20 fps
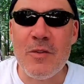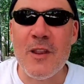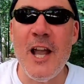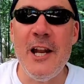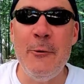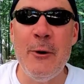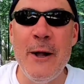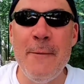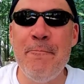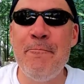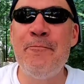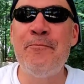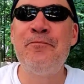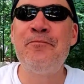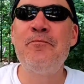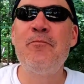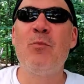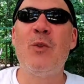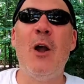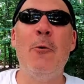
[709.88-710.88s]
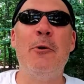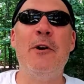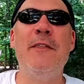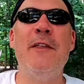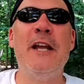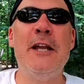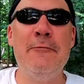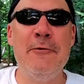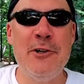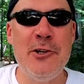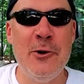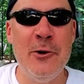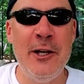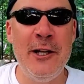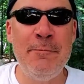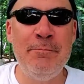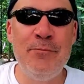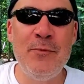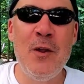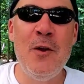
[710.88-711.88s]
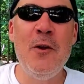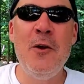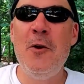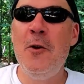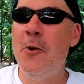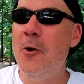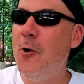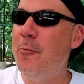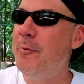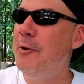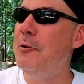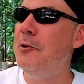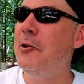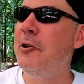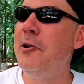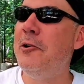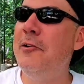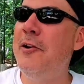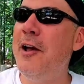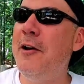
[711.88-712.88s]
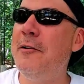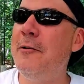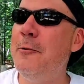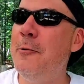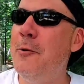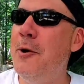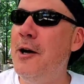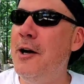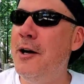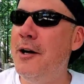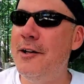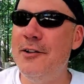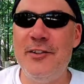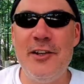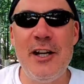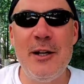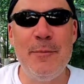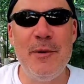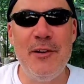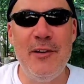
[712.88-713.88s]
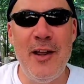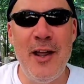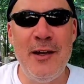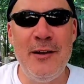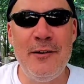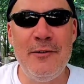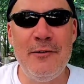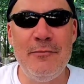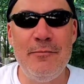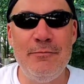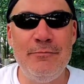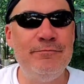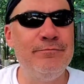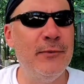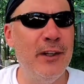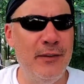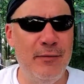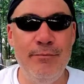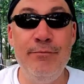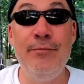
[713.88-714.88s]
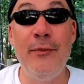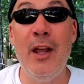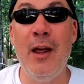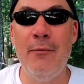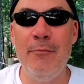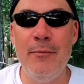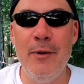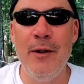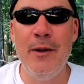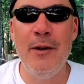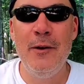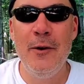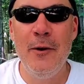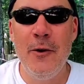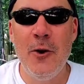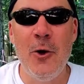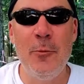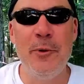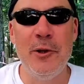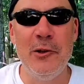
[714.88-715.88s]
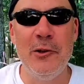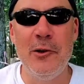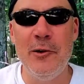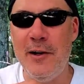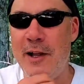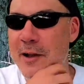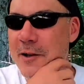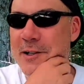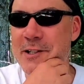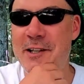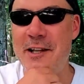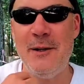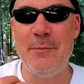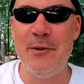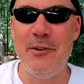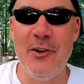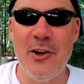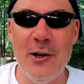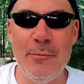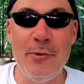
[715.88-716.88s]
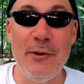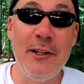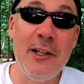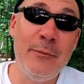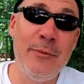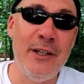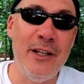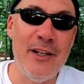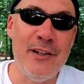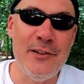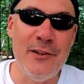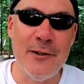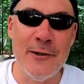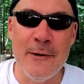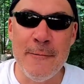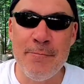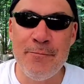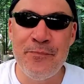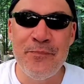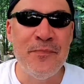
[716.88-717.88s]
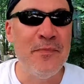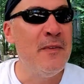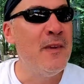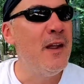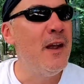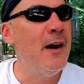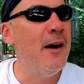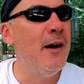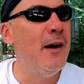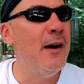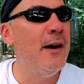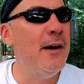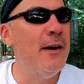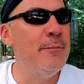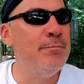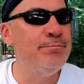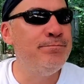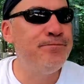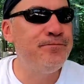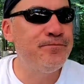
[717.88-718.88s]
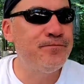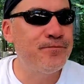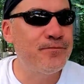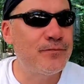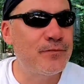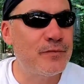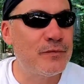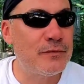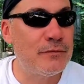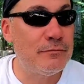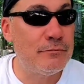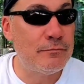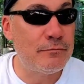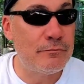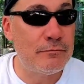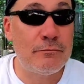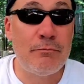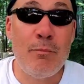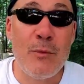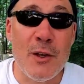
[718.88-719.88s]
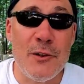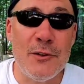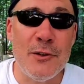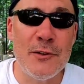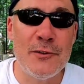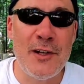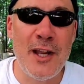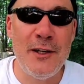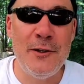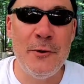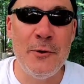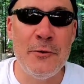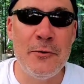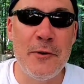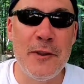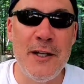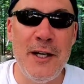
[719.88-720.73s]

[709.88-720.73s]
Anyway, I want to thank you for joining. Hope you learned how to set up a tent. Yeah. Hope you learned how to set up a tarp a little bit easier. So stay tuned for